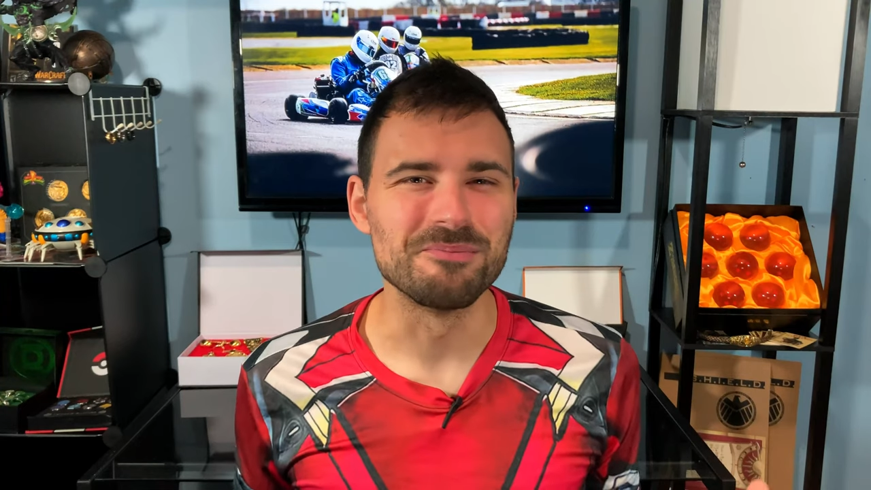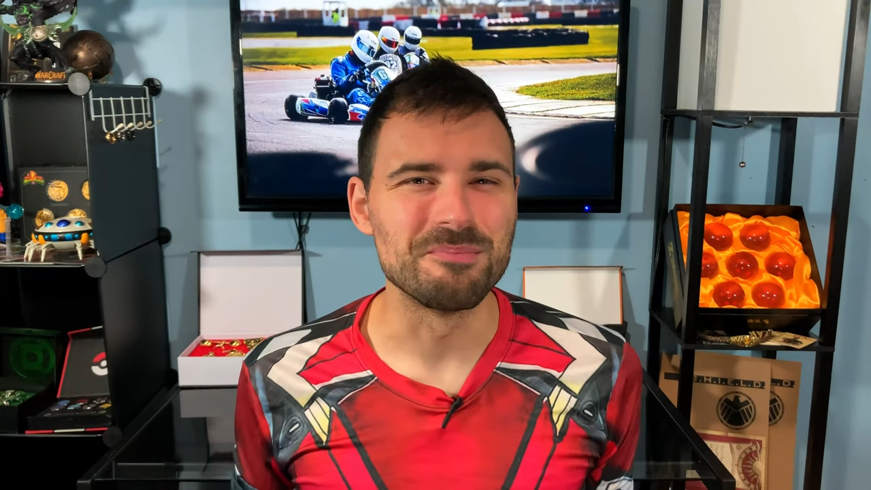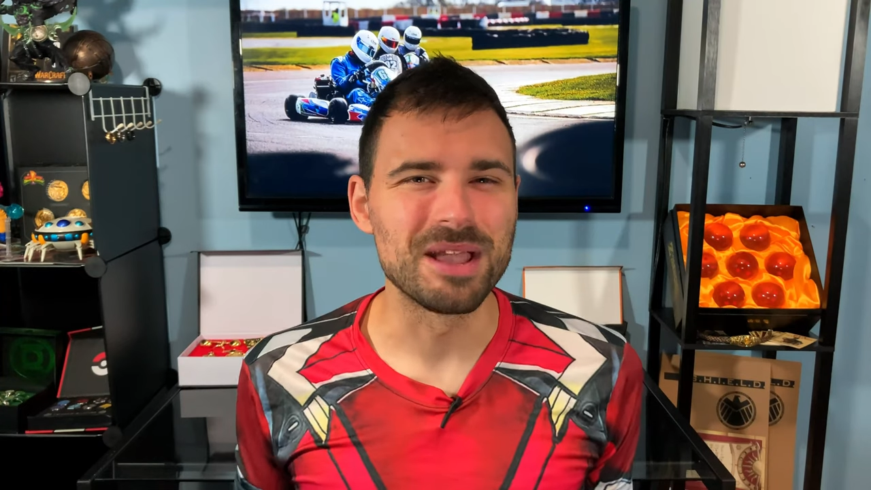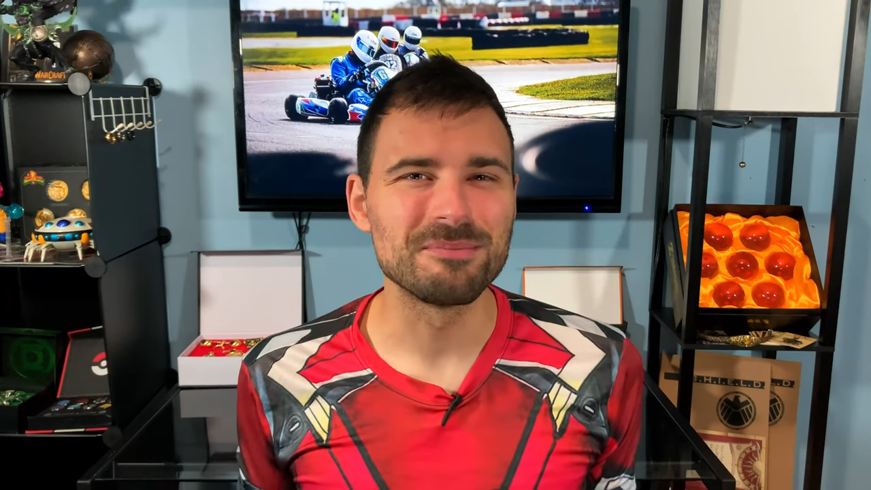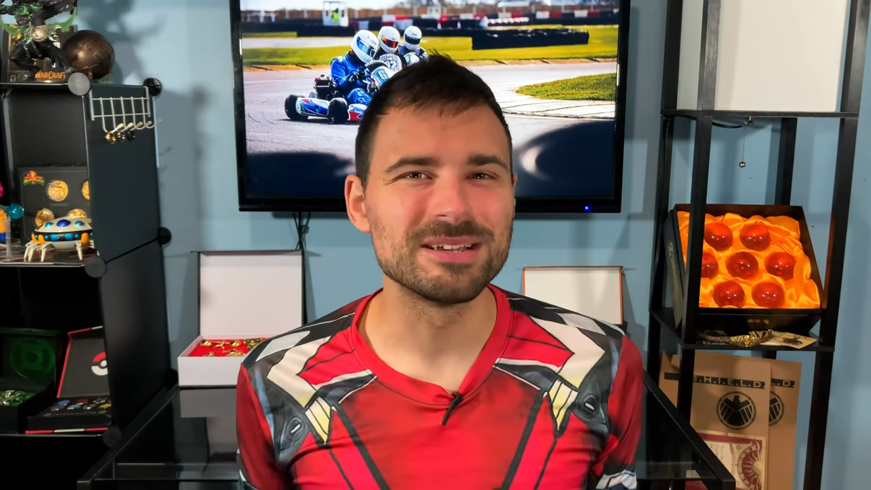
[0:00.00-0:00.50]

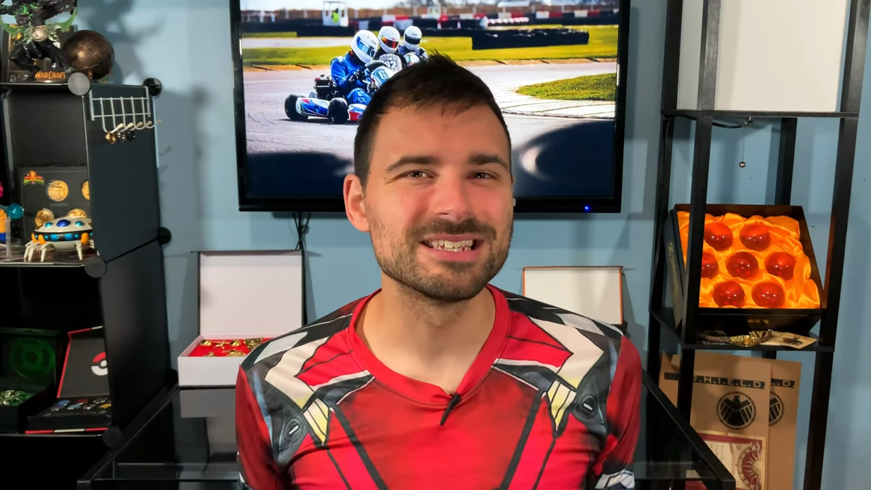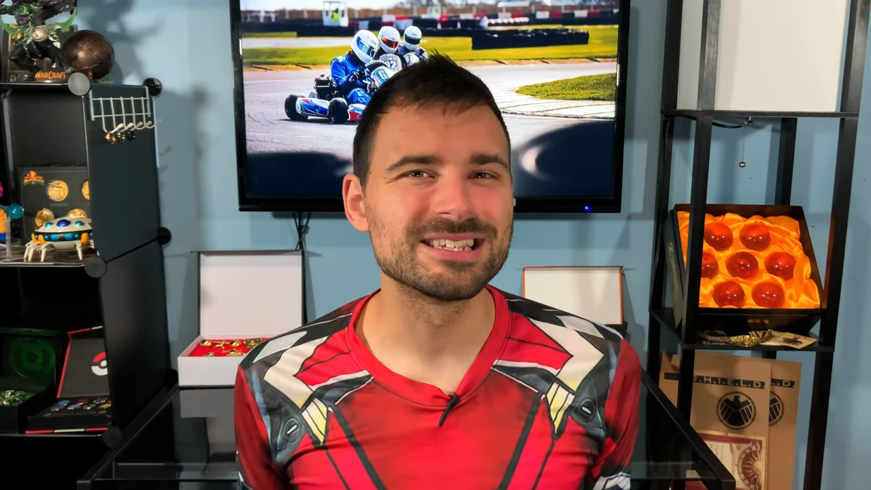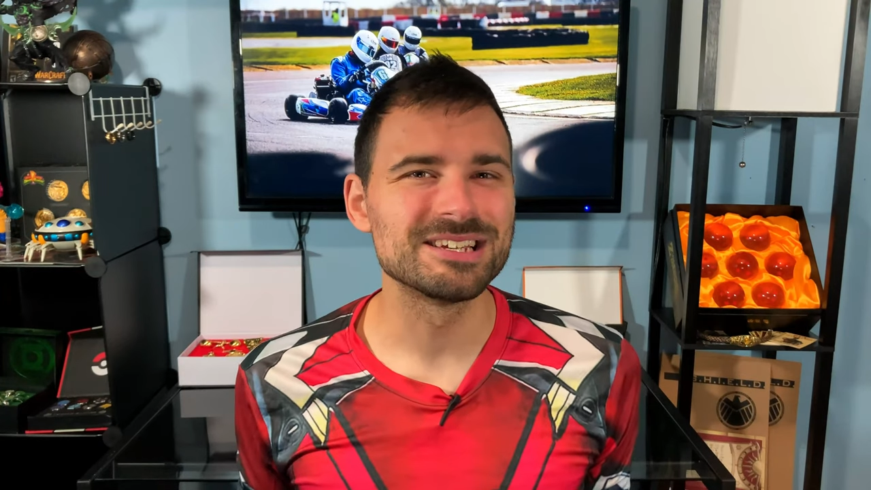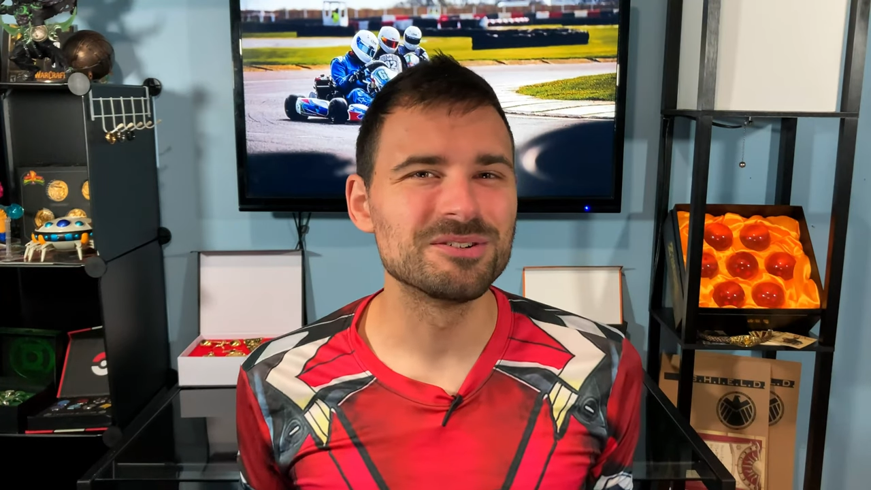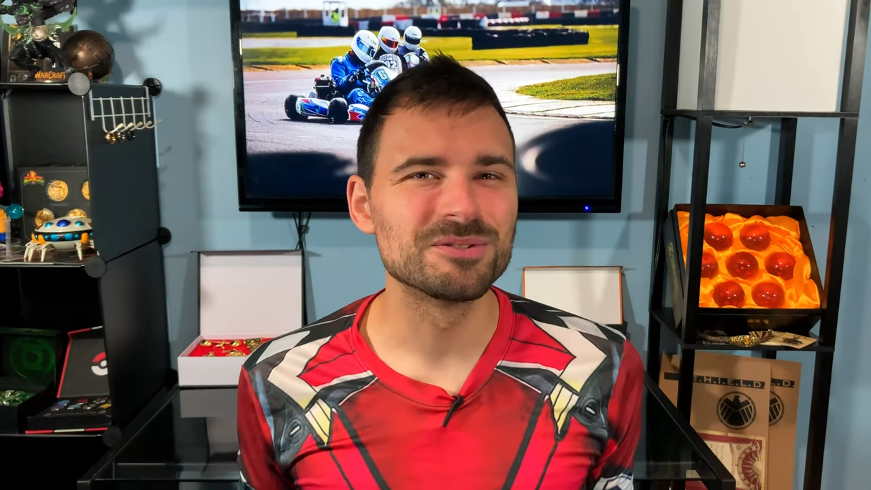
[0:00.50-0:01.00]
maybe
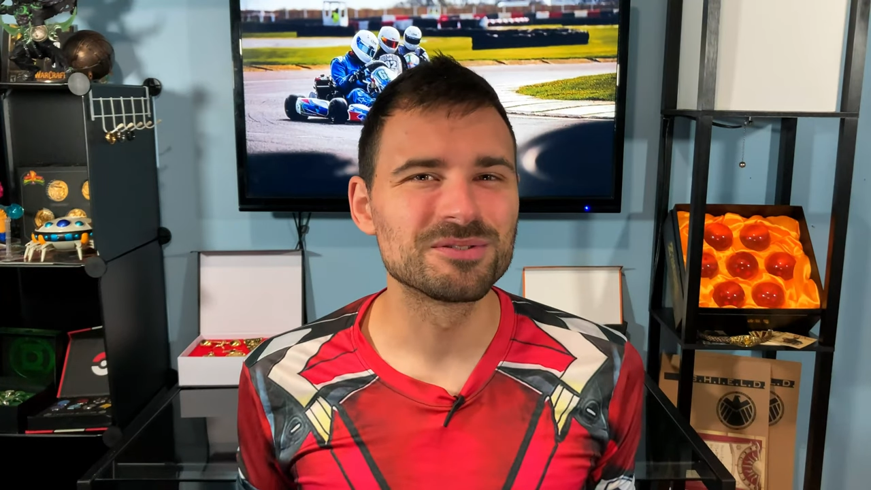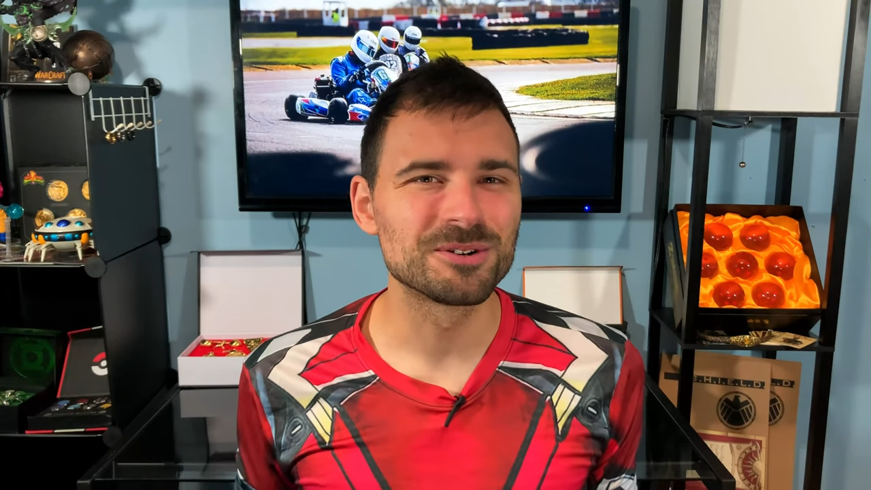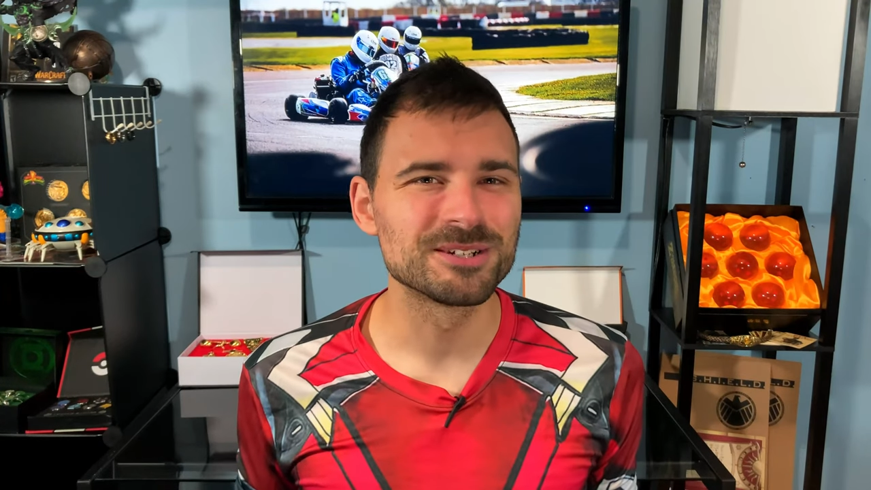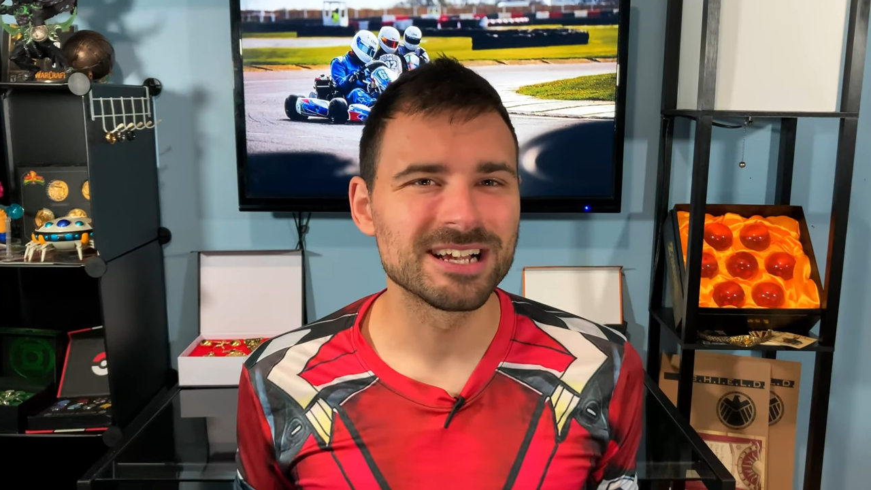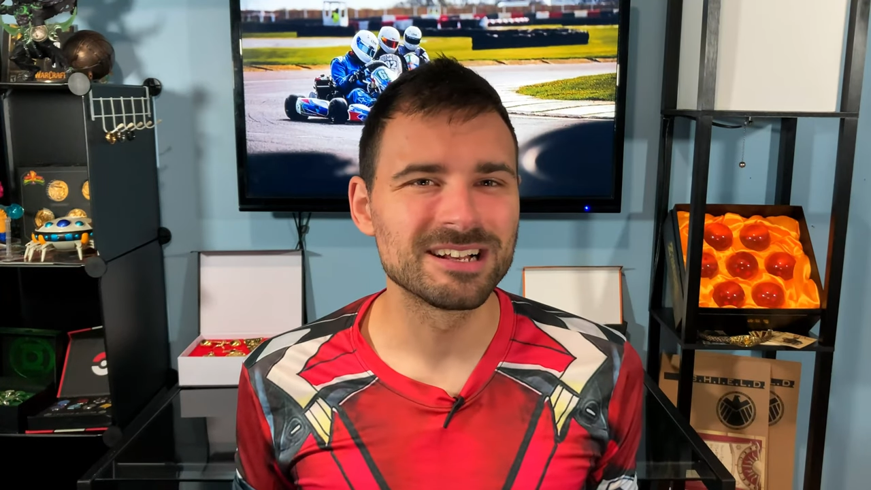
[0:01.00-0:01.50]
see who was
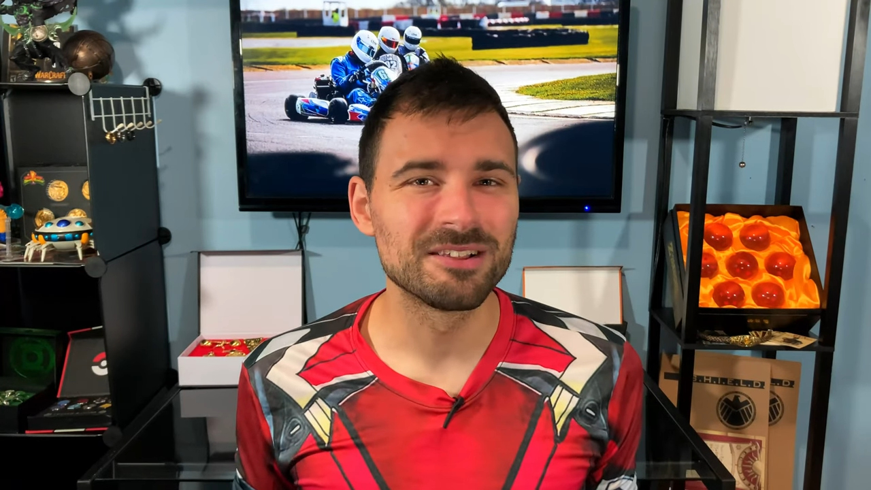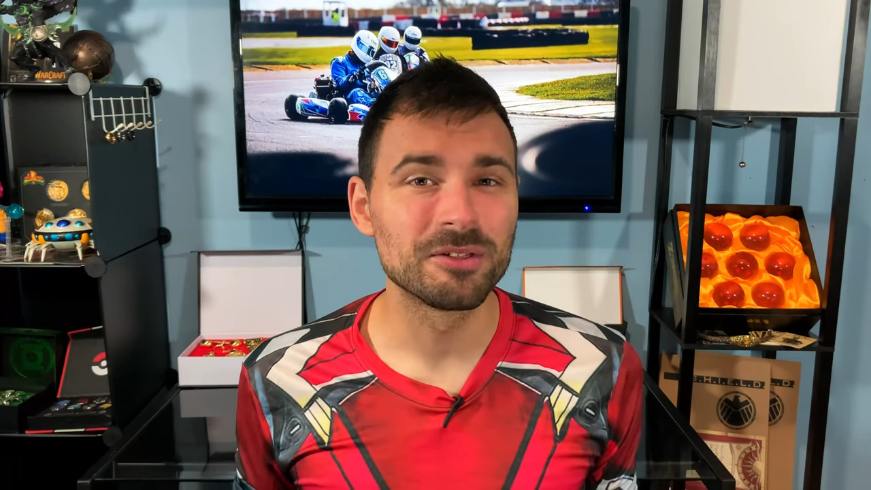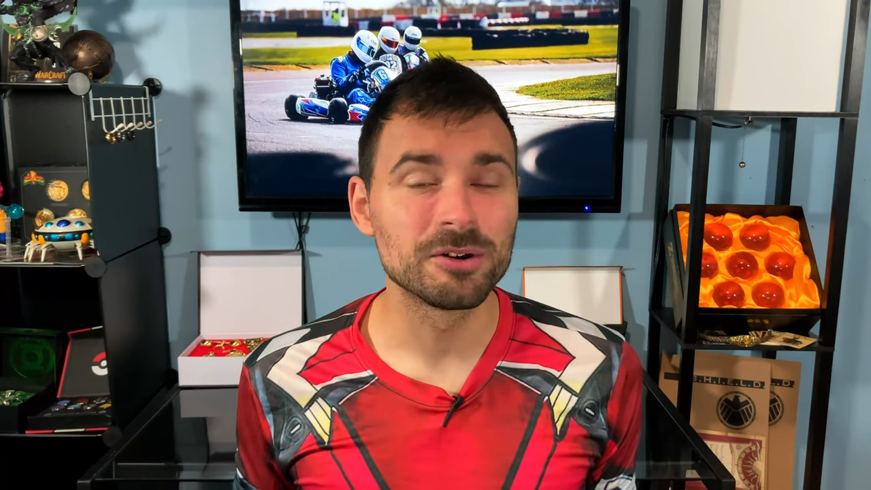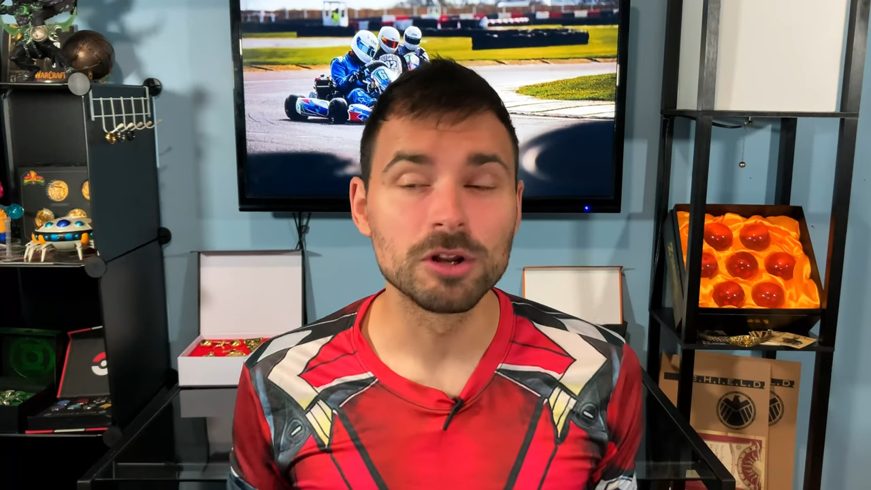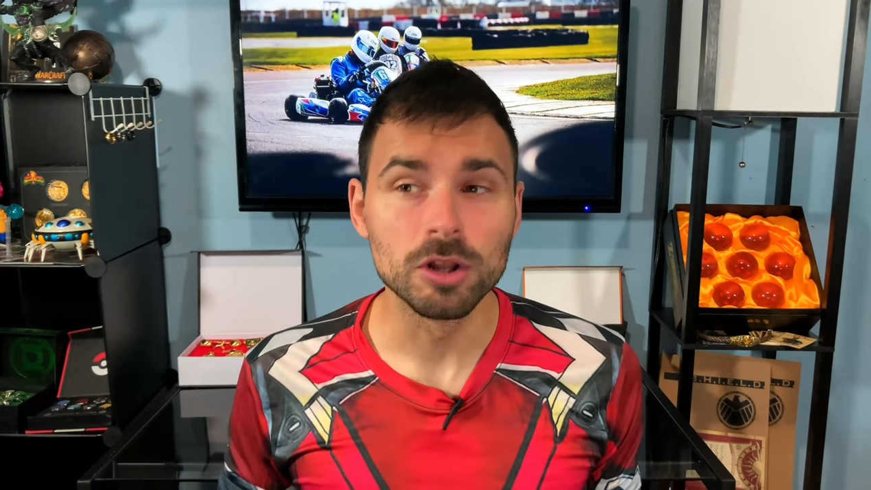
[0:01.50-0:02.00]
first, second, and
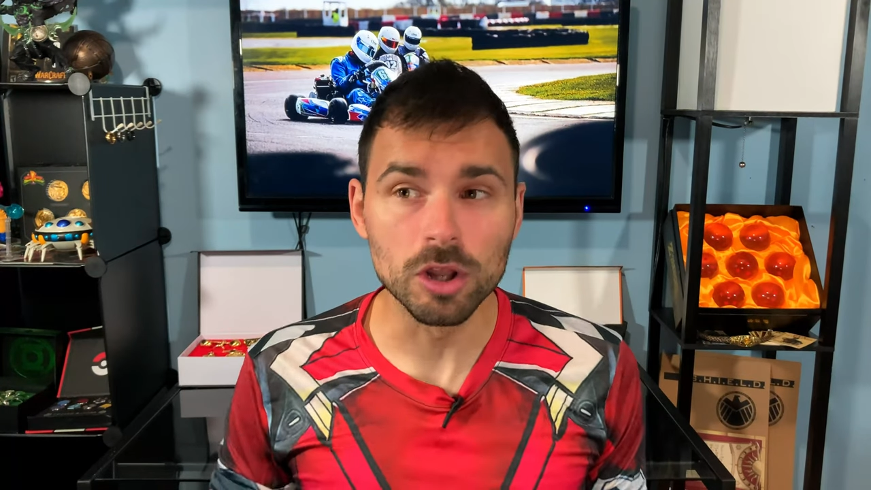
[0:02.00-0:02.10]
third.